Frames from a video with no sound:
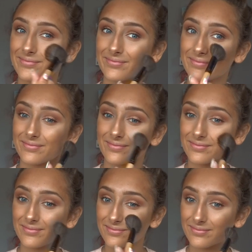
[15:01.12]

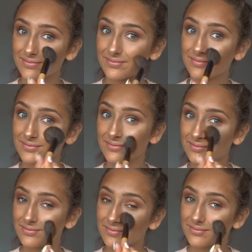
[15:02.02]

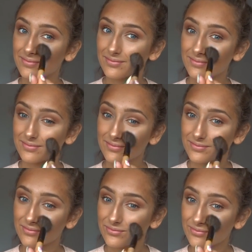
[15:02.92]

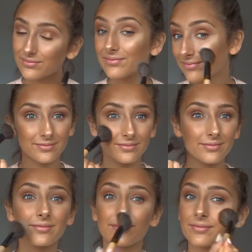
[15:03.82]

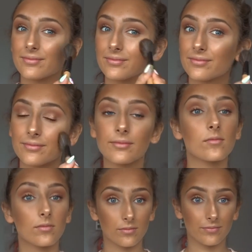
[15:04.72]

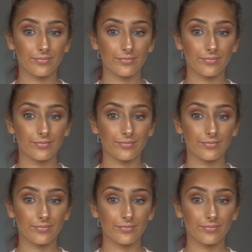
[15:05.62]
[no speech]